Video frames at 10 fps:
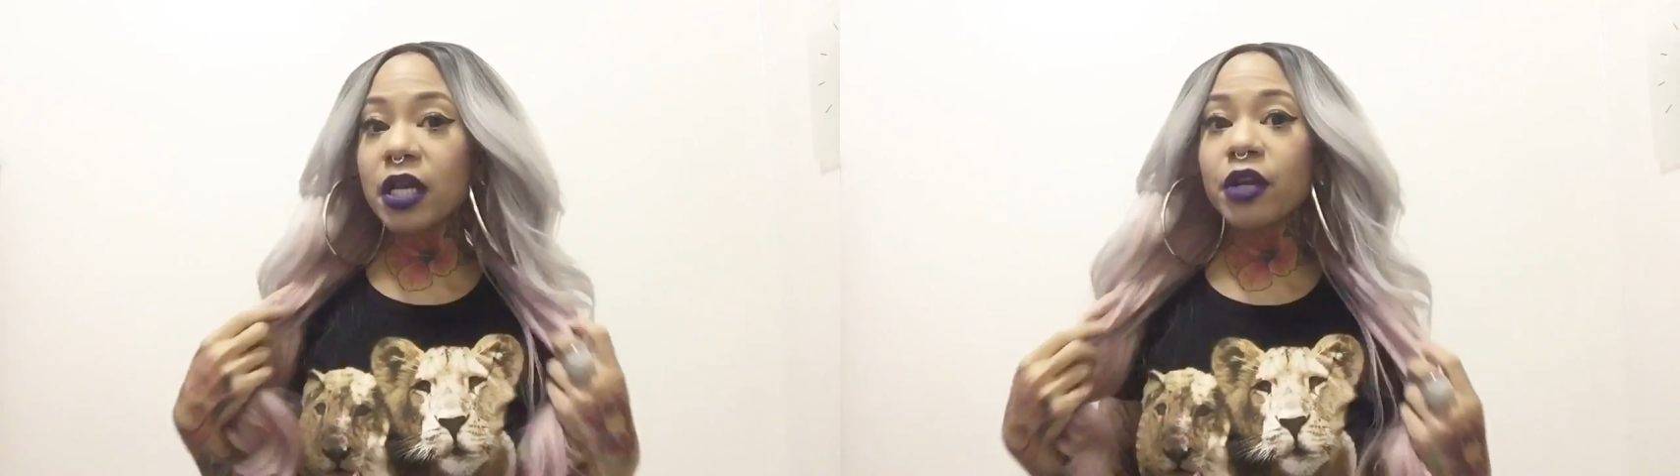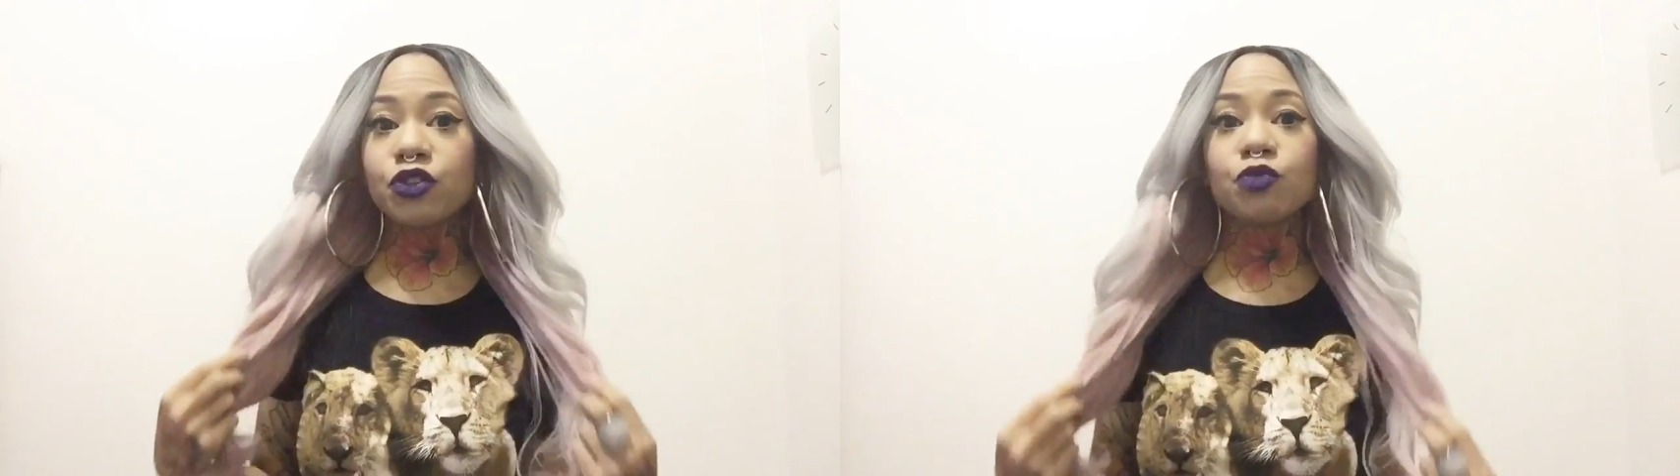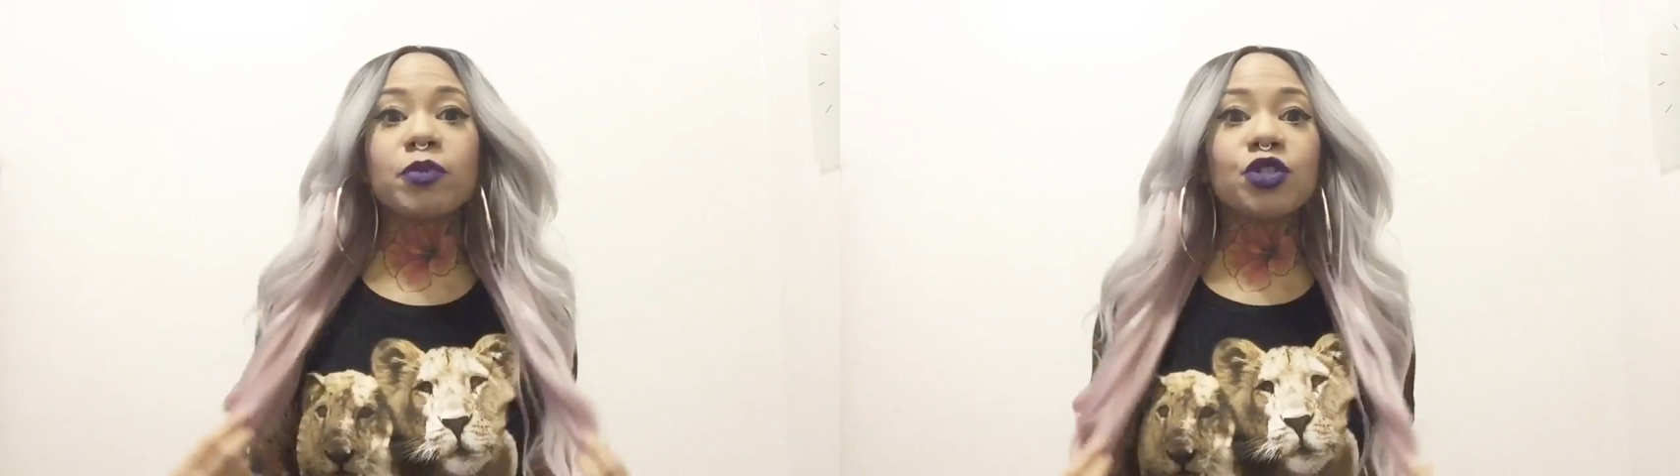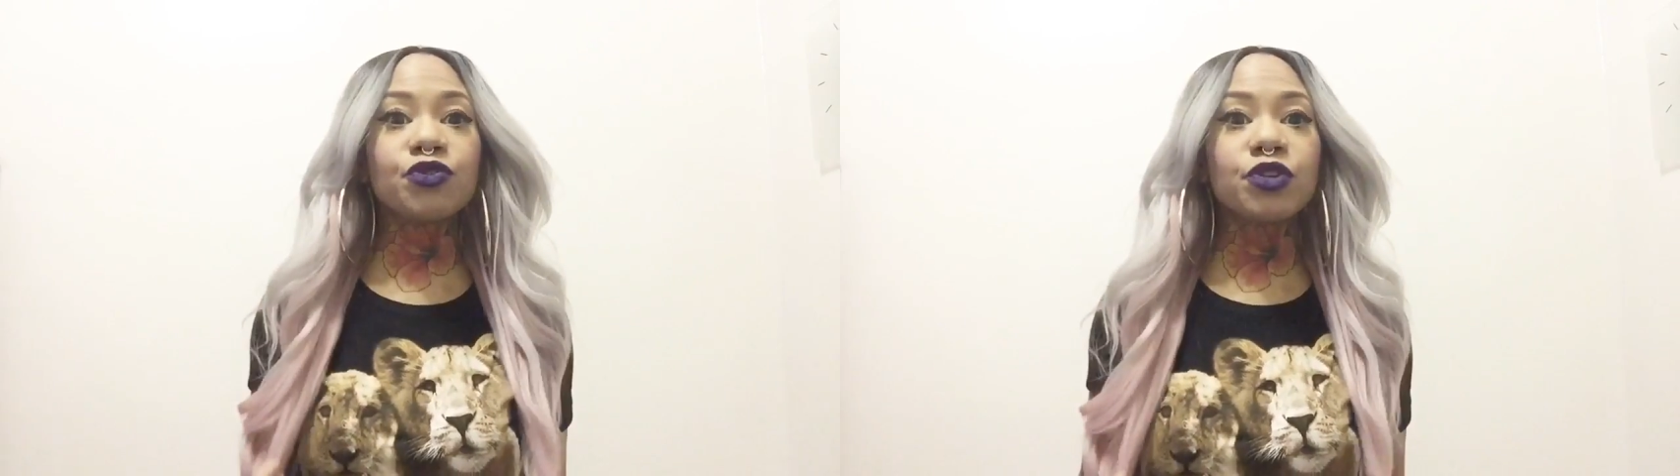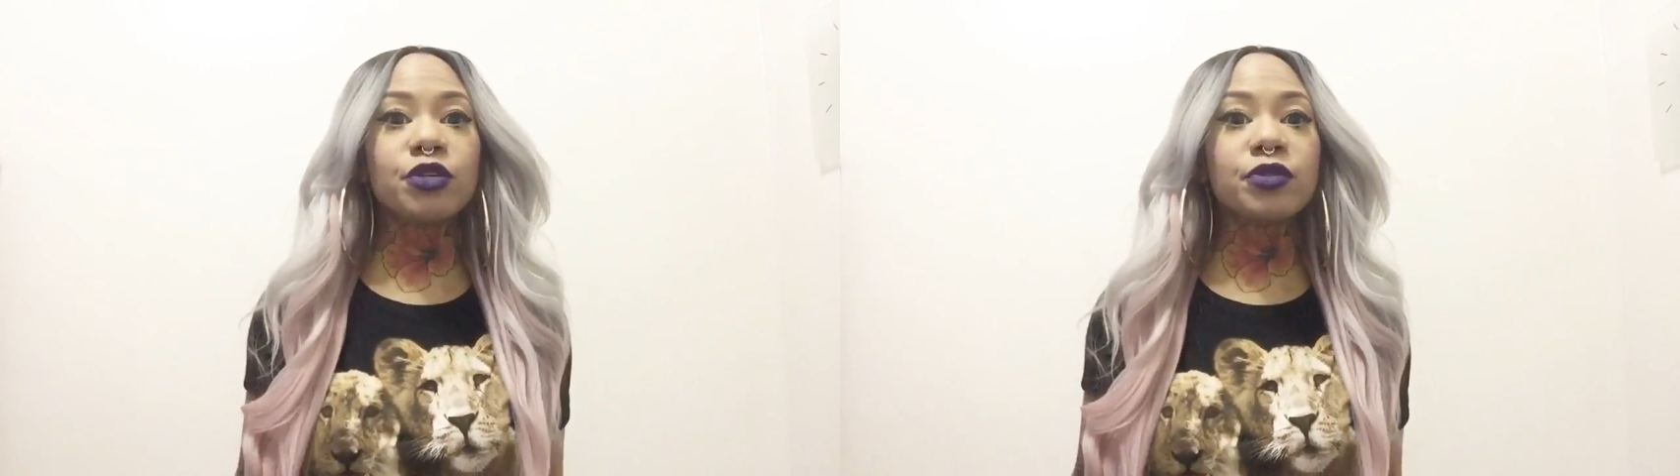care too much
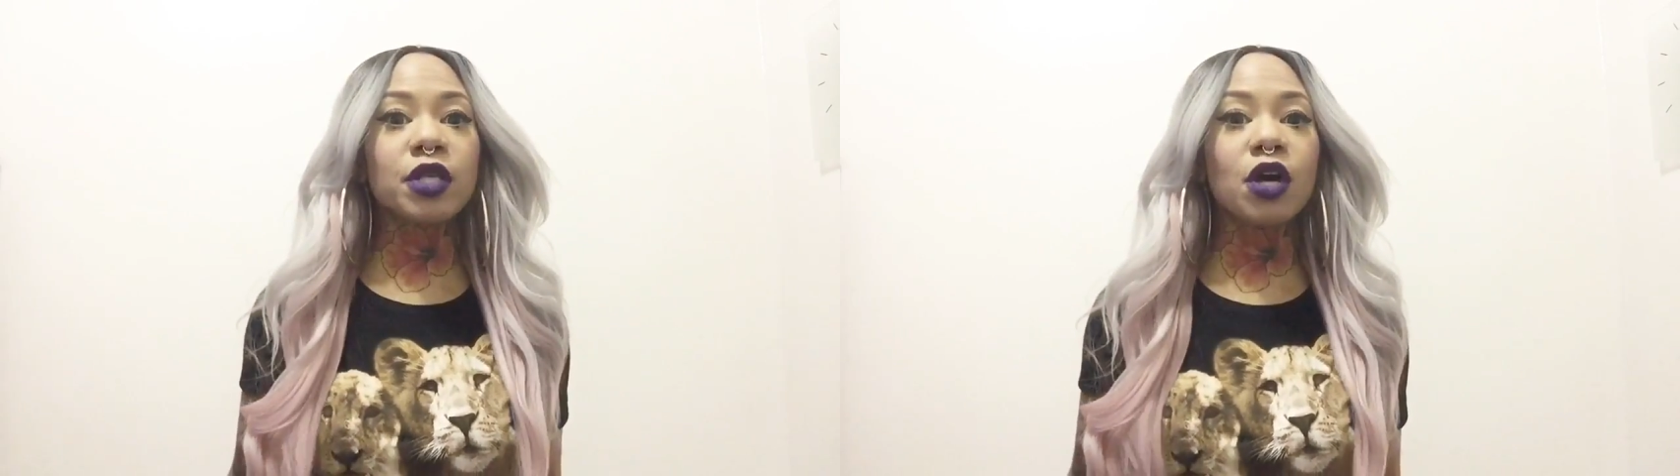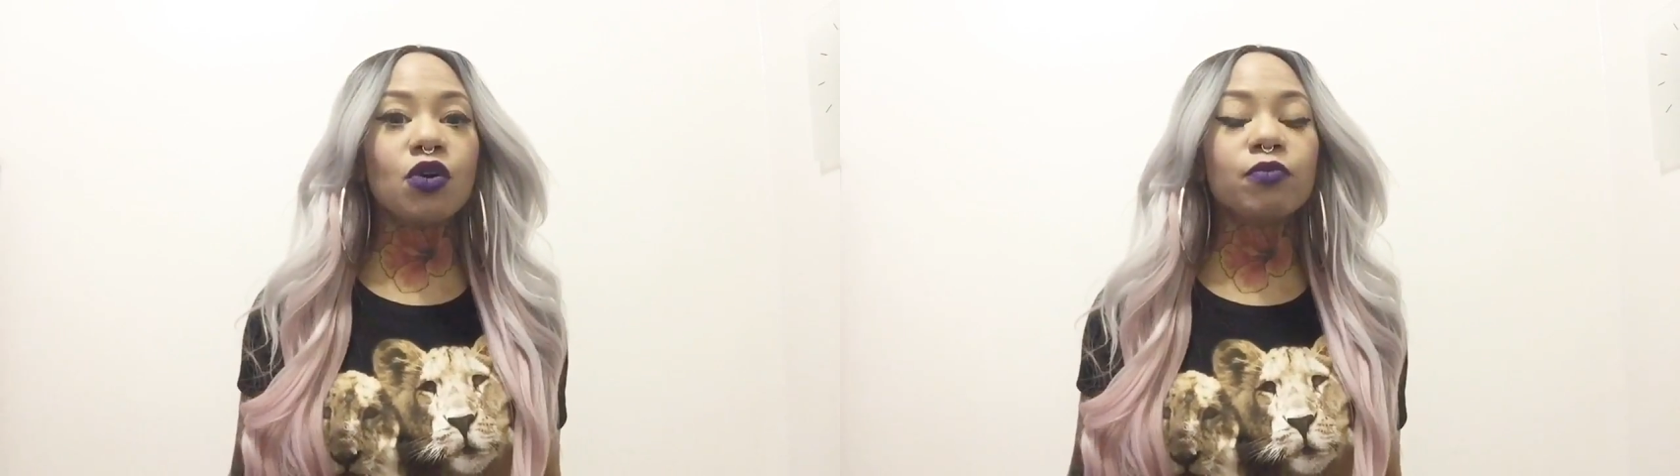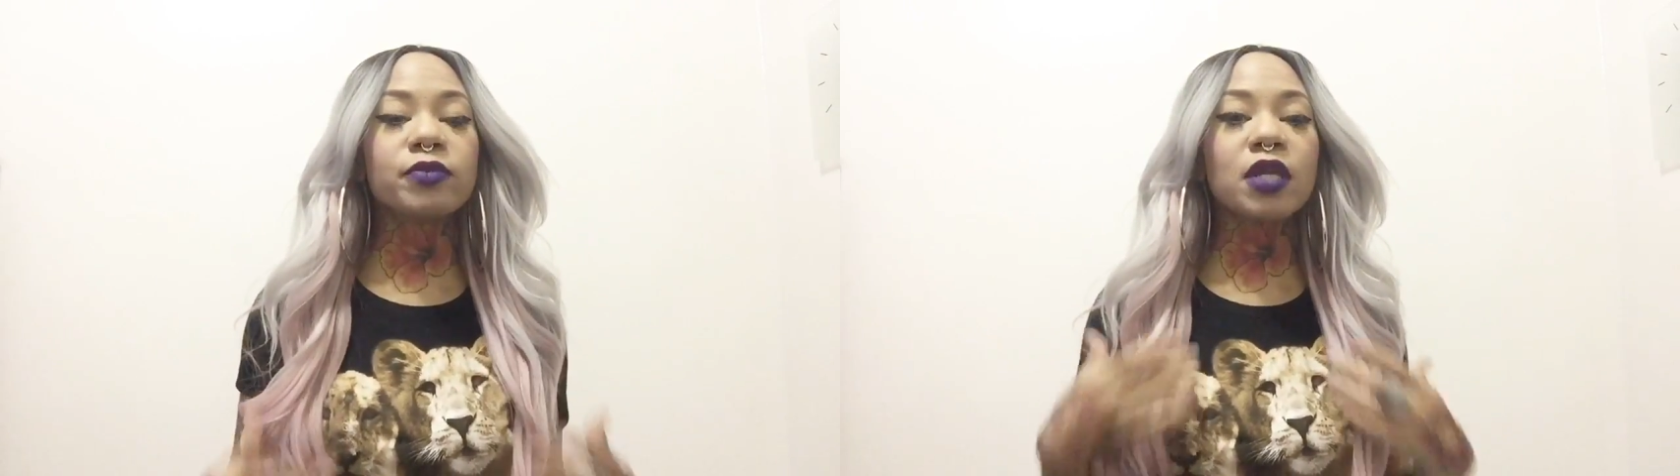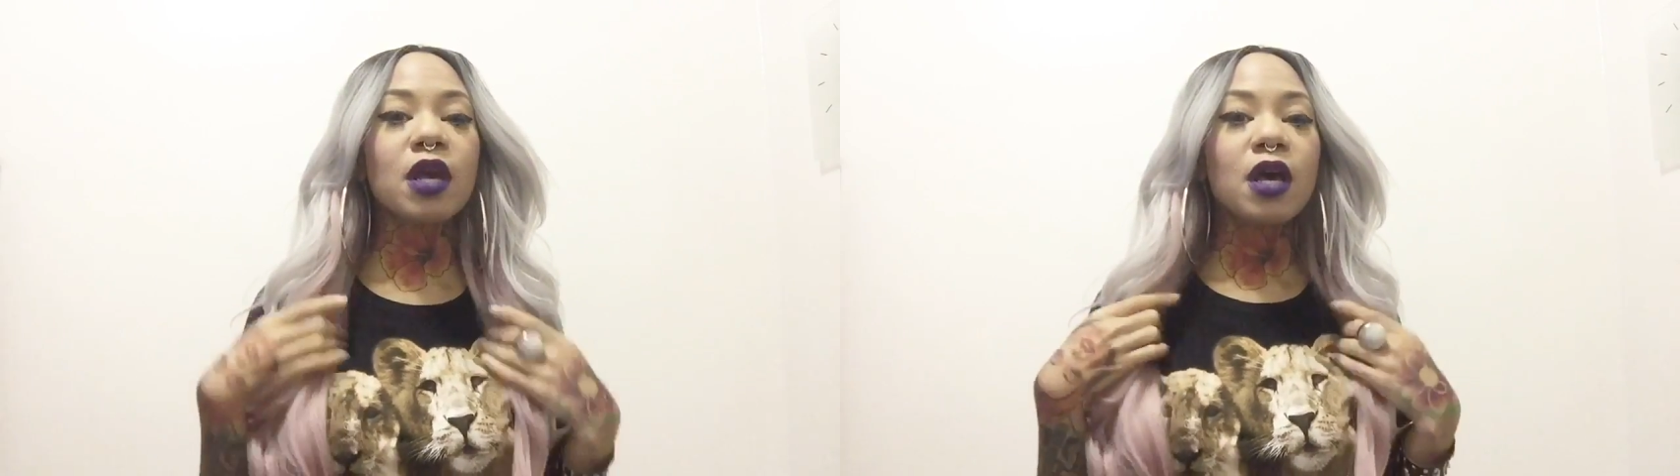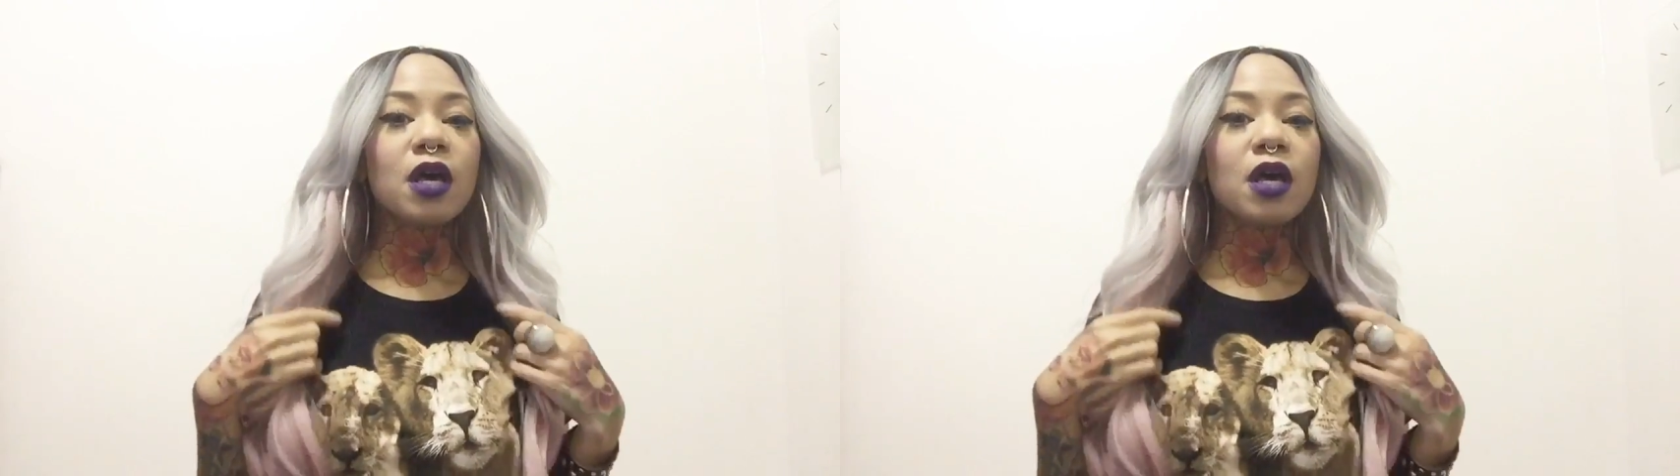for using combs.